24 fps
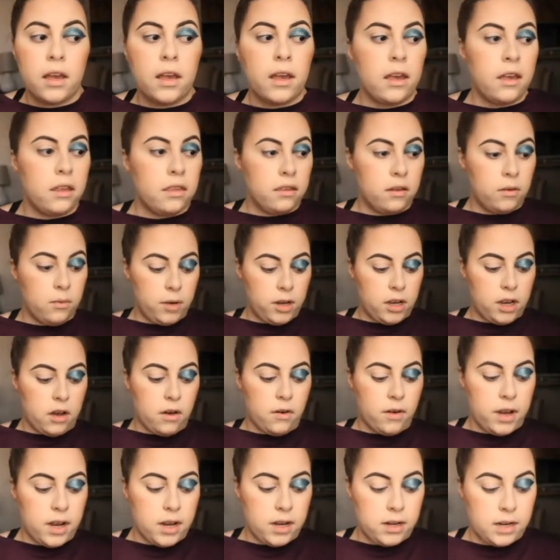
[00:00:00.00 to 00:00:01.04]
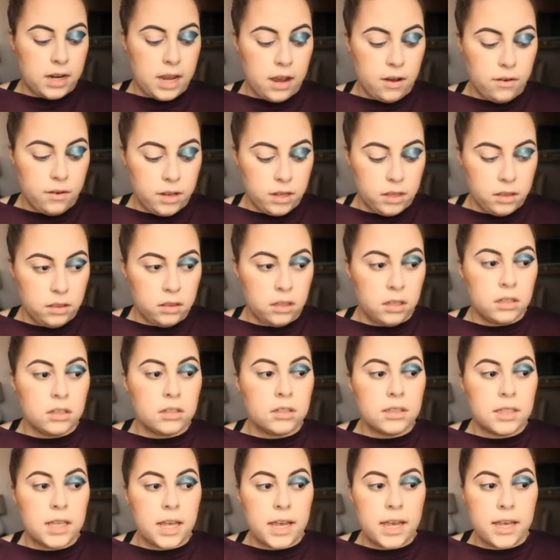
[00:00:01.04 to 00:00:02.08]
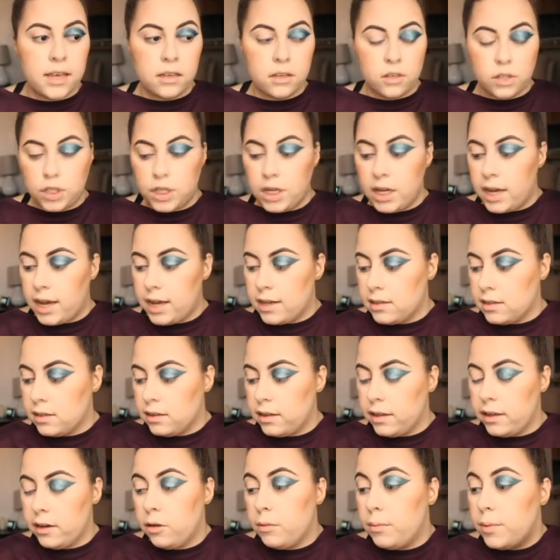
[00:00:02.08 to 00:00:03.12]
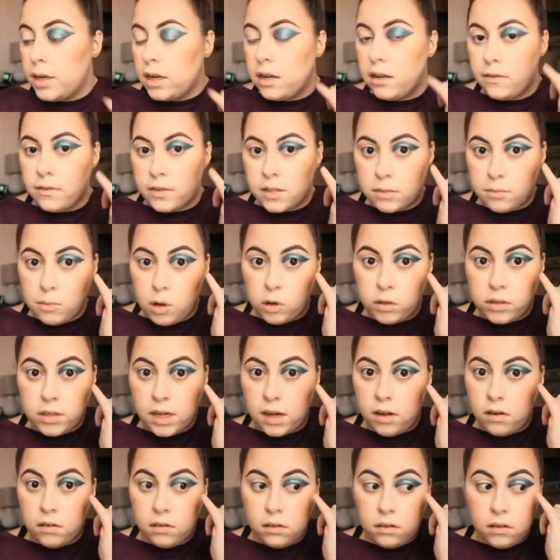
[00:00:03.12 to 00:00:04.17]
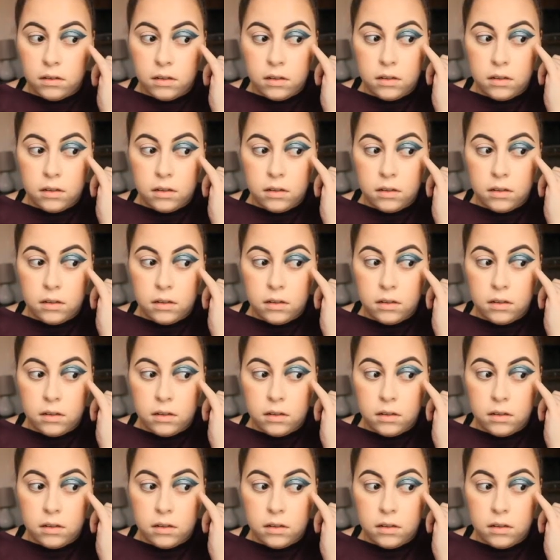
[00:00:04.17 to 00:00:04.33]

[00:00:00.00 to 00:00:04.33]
And there we go. And now it looks like she has a little bit of smoked out